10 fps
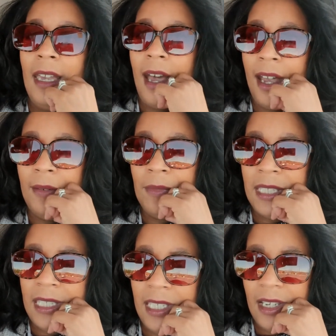at
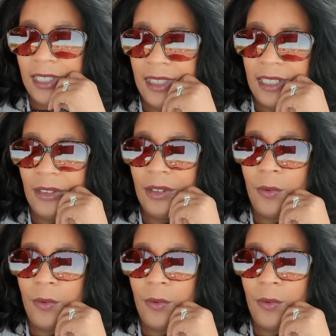me, I think, the